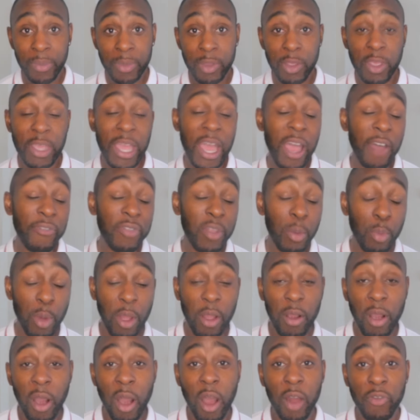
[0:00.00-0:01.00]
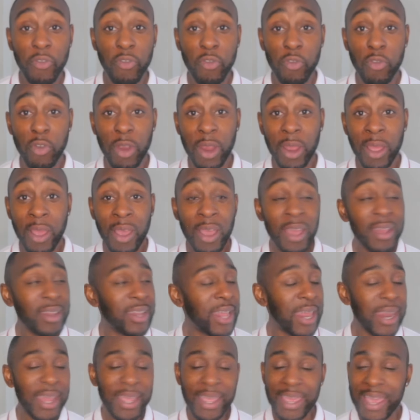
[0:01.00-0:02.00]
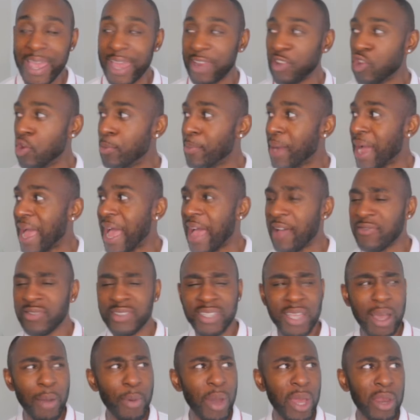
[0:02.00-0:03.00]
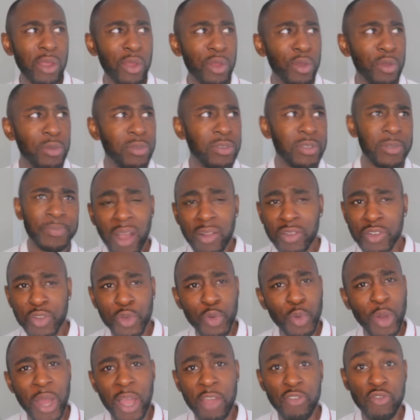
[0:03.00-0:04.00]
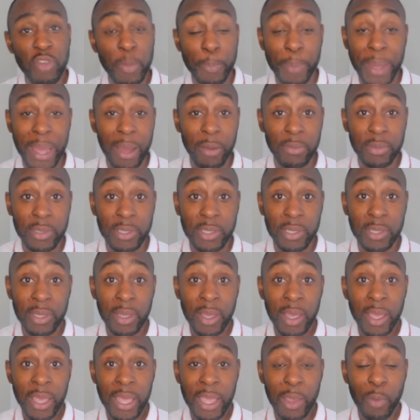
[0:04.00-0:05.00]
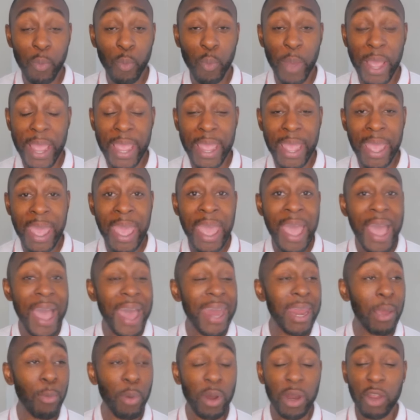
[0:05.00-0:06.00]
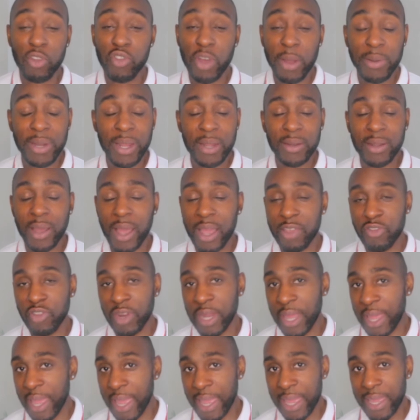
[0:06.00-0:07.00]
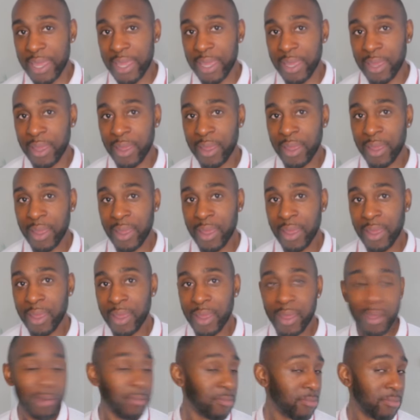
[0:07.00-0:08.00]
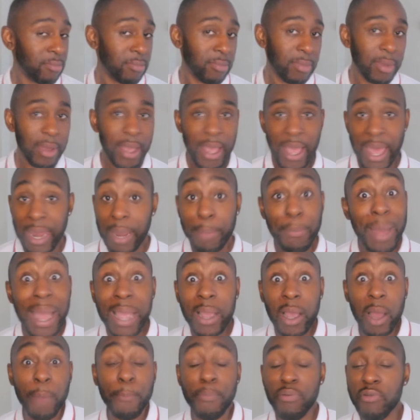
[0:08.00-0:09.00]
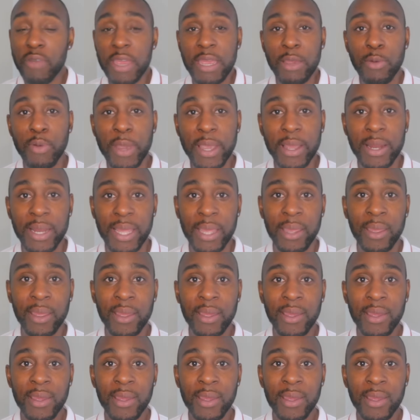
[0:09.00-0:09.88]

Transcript: You have to work hard for it. Then again, you might have someone who's 200 pounds in weight and they want to drop down to 180. And it might come pretty quickly.